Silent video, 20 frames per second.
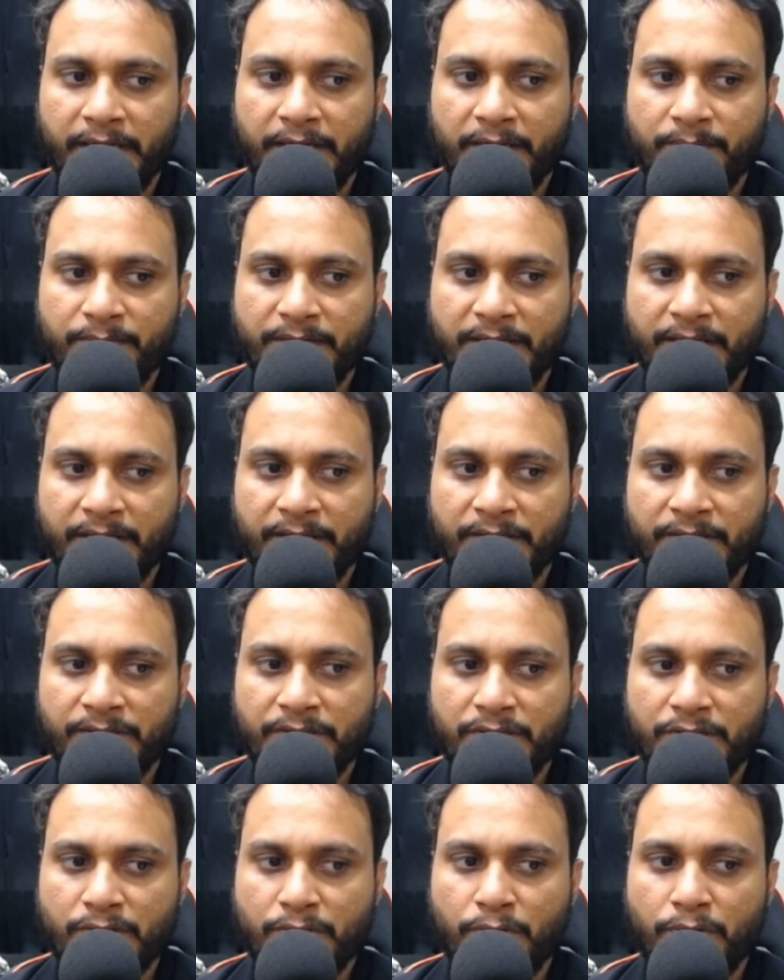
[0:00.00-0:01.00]
items, I can
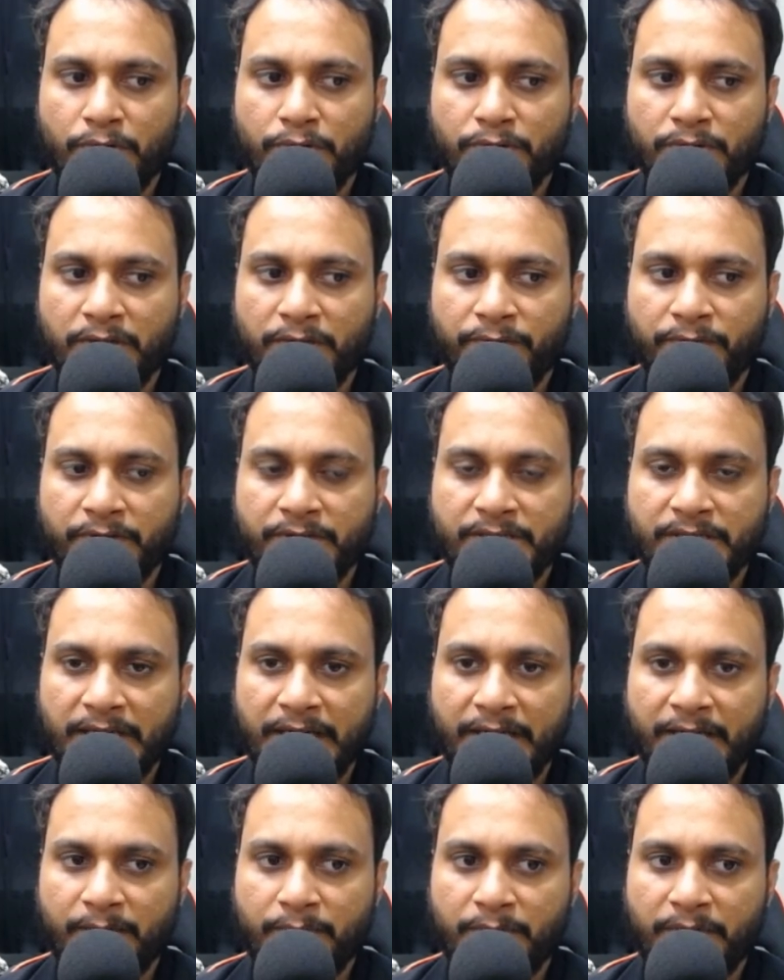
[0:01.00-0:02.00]
just go to the first
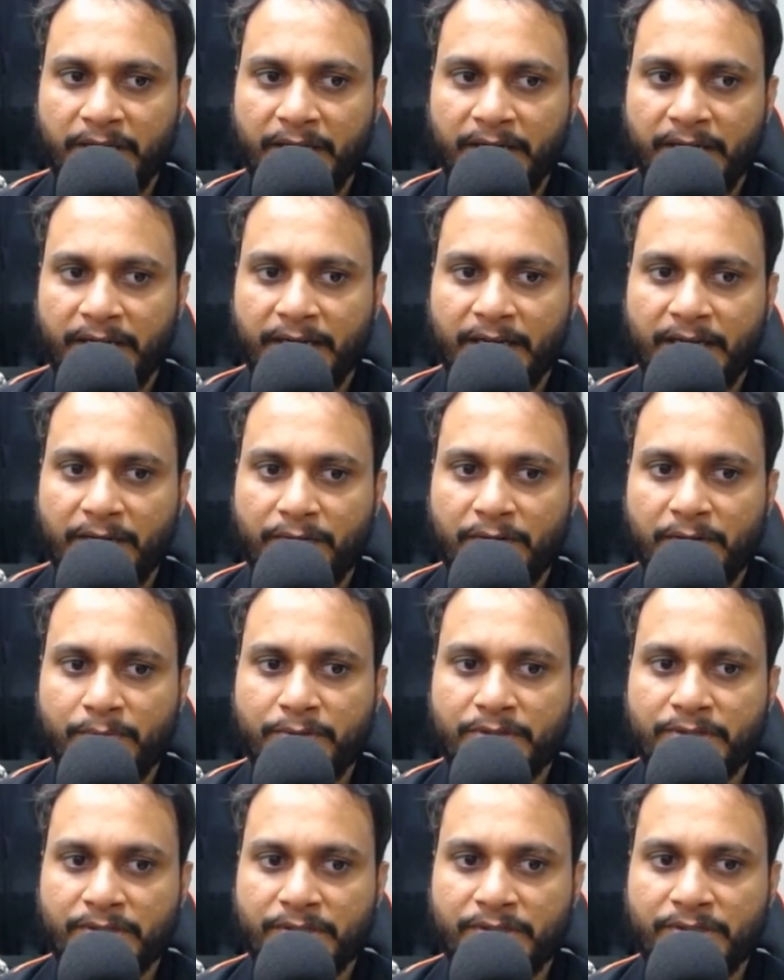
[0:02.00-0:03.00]
item 10, and I will be
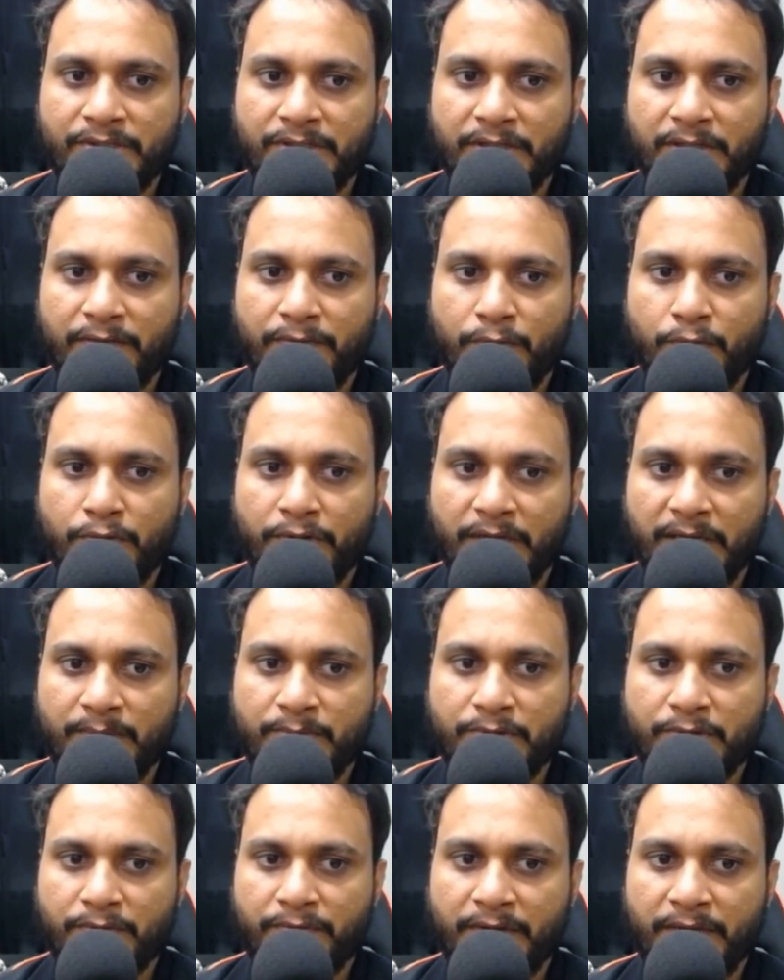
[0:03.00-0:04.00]
searching if 2
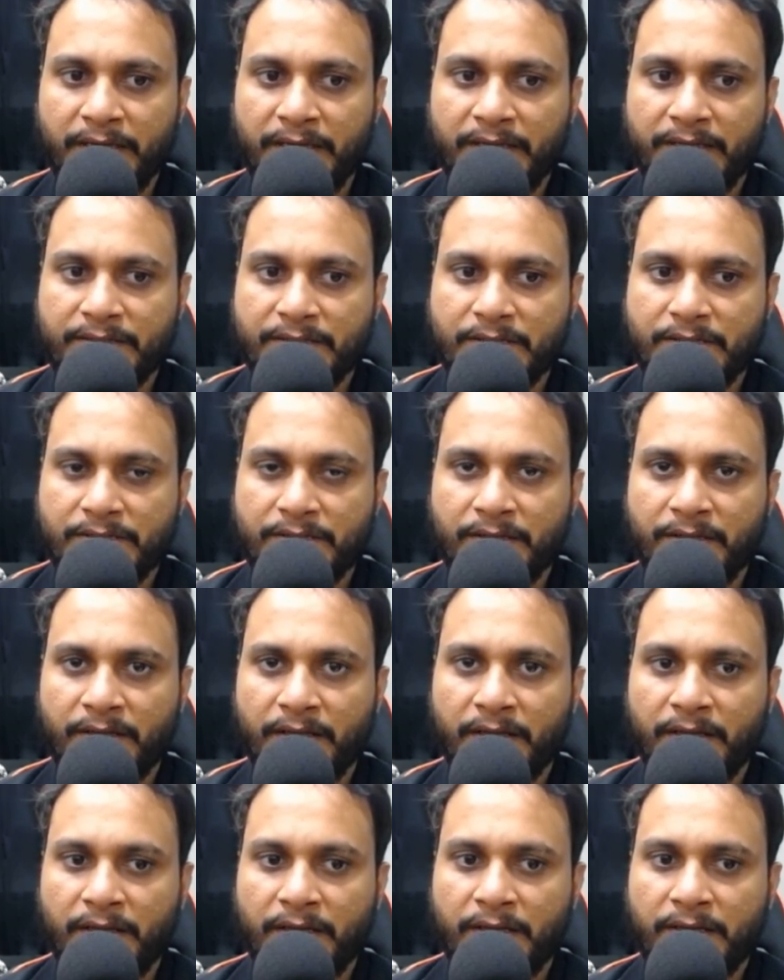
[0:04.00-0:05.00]
times of 10 exist.
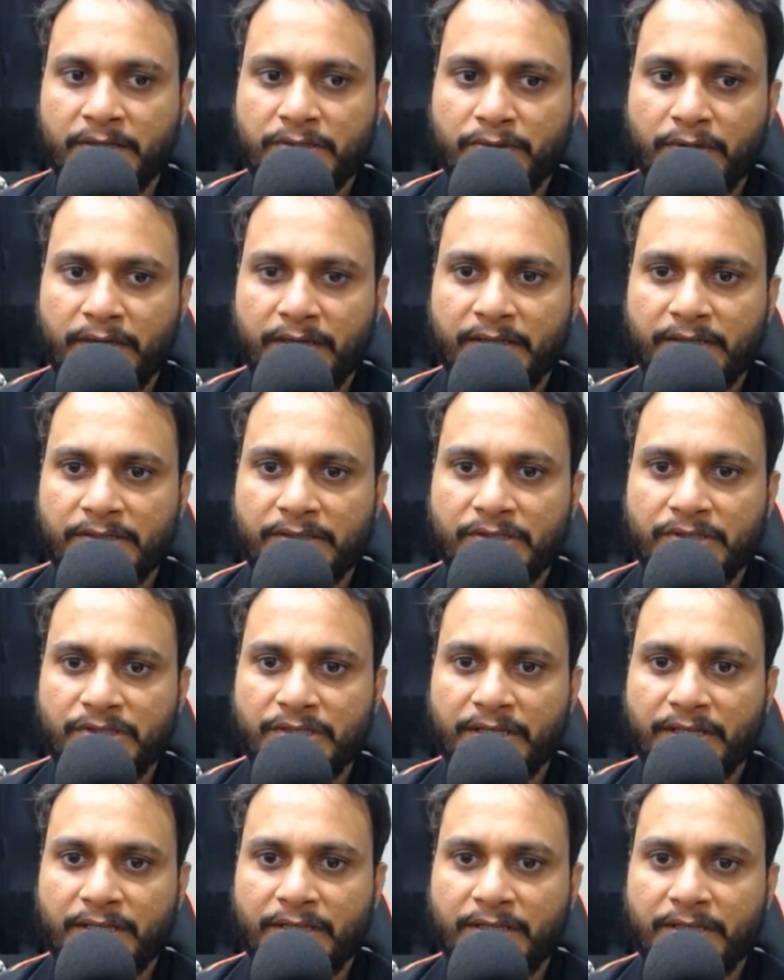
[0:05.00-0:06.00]
So I can just
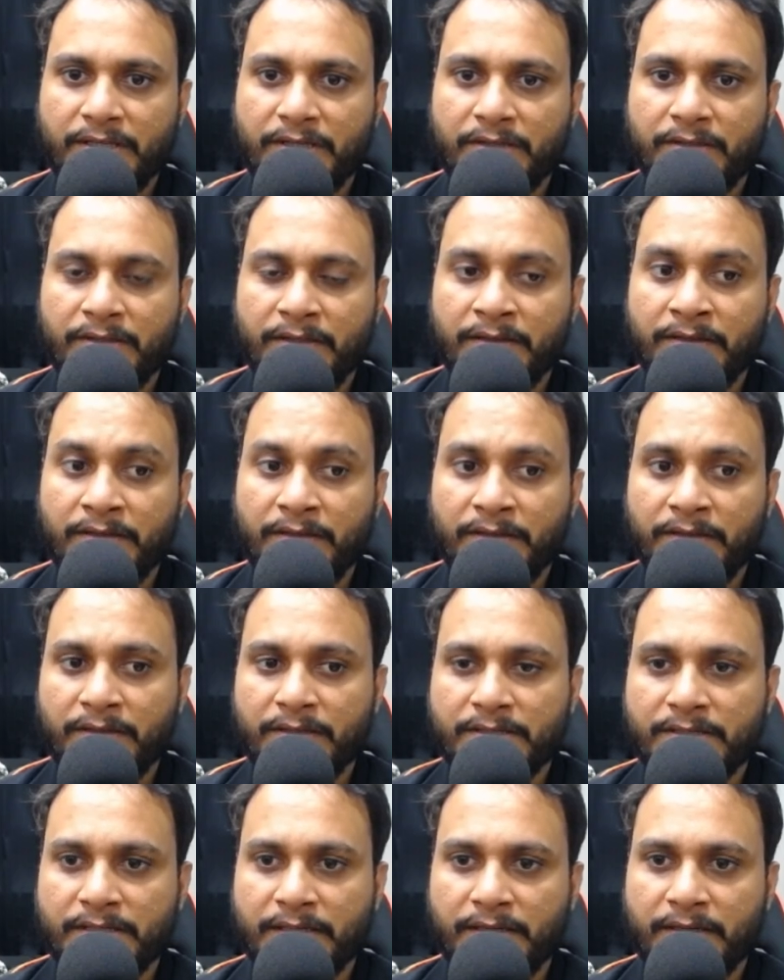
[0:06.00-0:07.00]
check it in
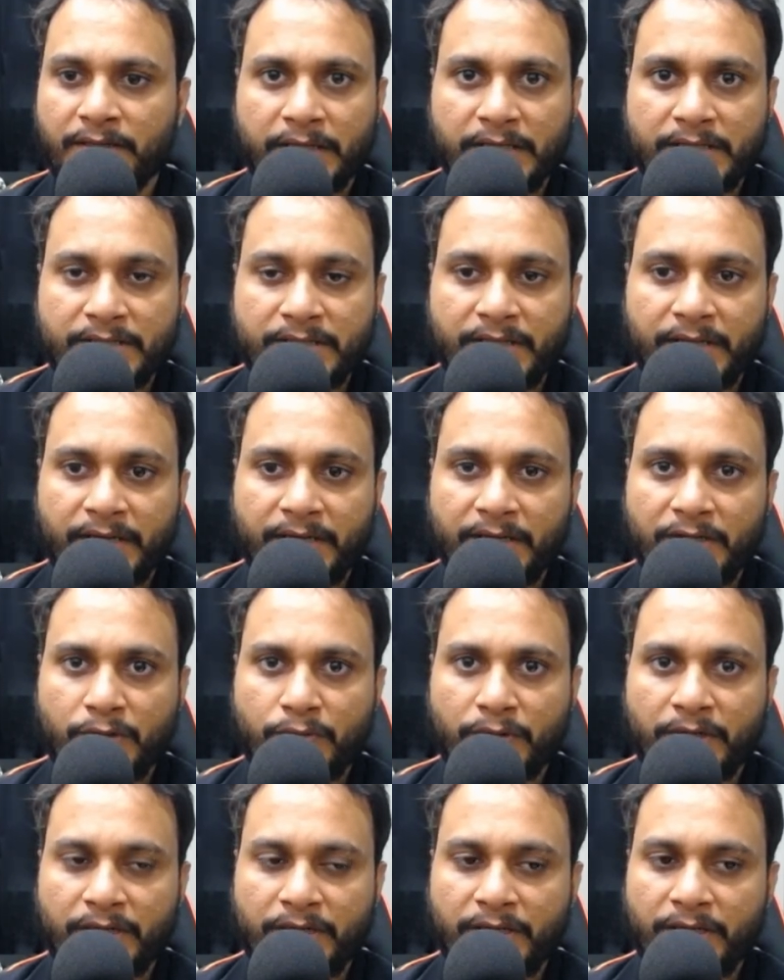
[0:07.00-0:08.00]
the set. Is there any
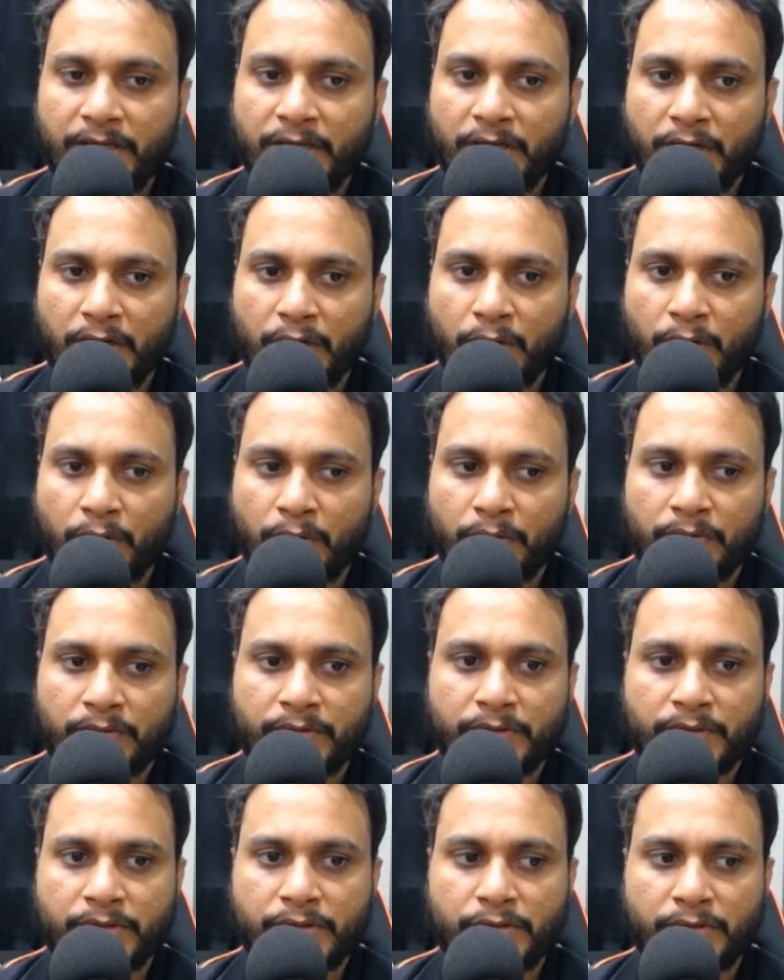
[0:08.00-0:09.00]
20? No.
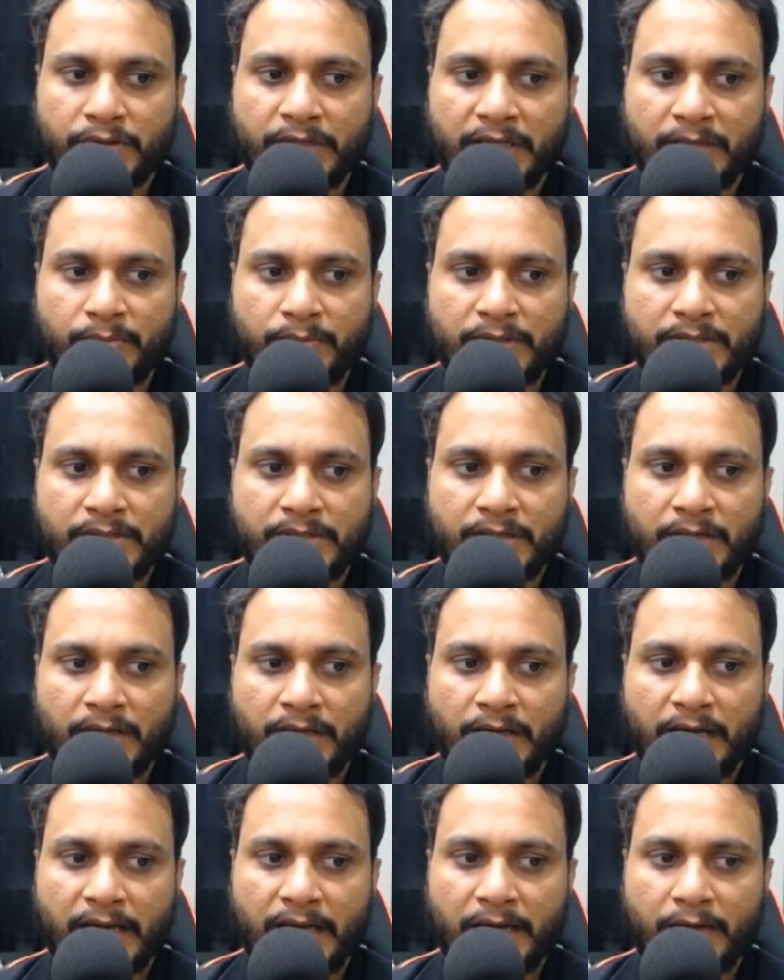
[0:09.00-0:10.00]
So that means
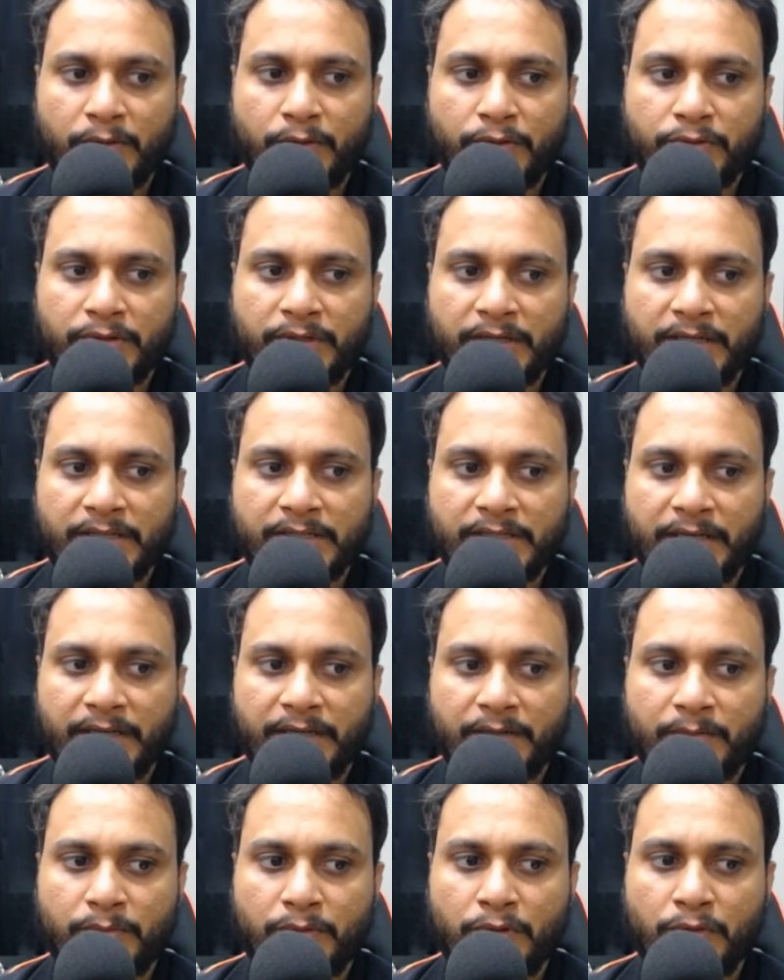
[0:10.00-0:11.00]
I'll go to the next
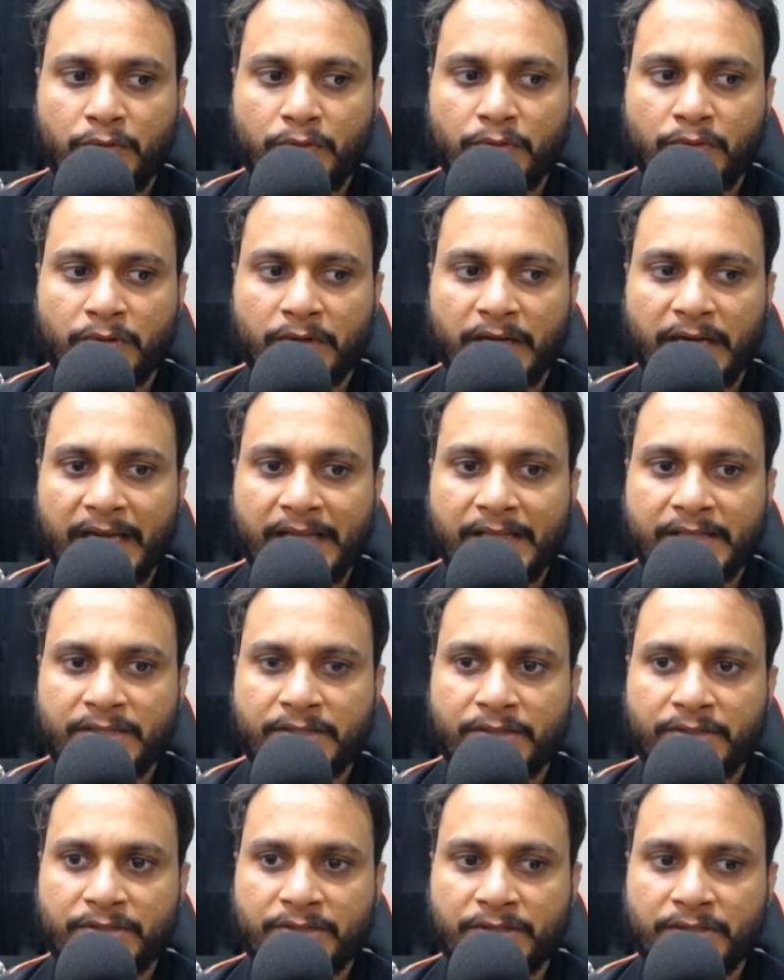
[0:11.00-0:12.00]
item 2. I'll
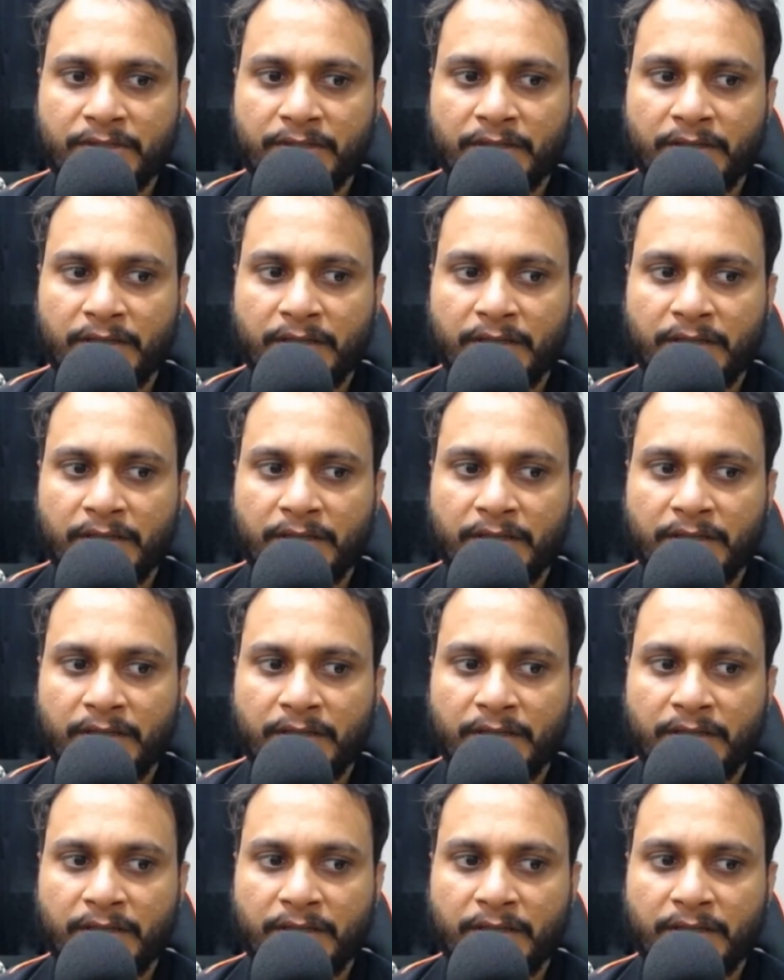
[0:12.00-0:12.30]
search.